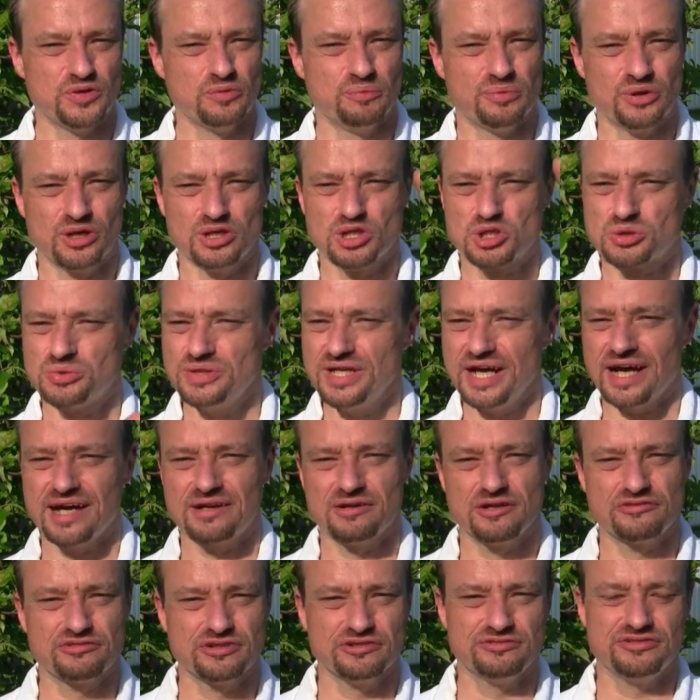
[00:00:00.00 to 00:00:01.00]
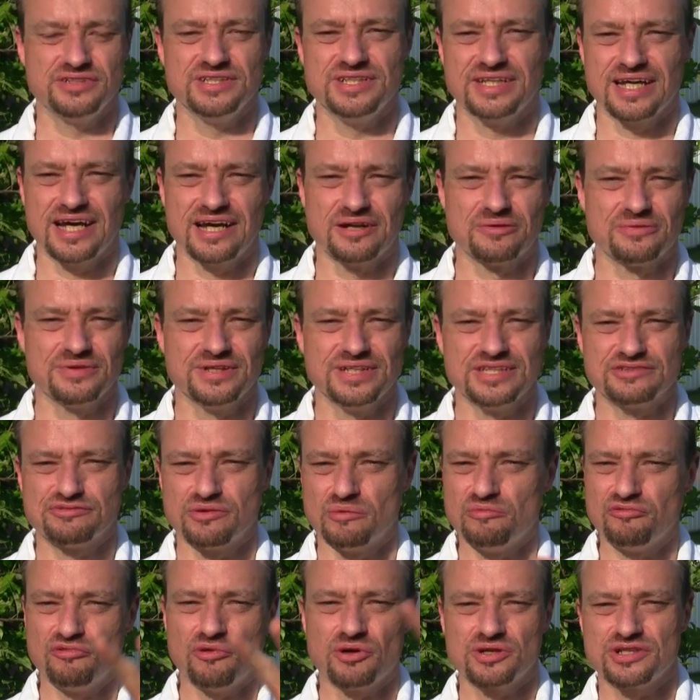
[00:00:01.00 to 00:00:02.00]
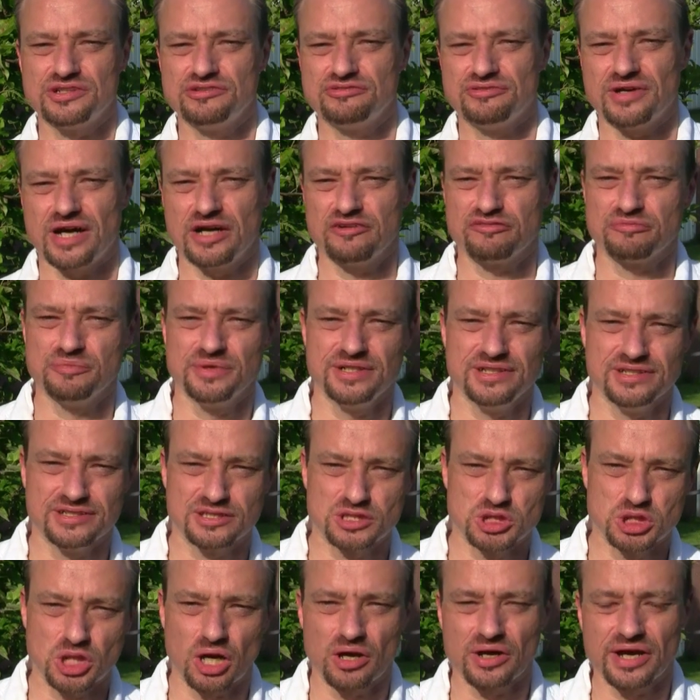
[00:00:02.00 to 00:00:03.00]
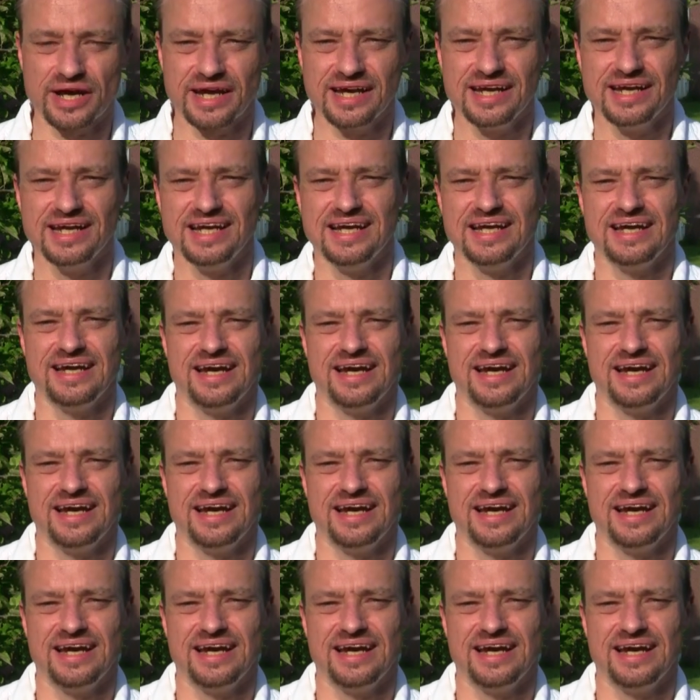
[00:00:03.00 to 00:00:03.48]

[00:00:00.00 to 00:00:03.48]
you burn three hundred fifty calories from forty-five minutes jogging,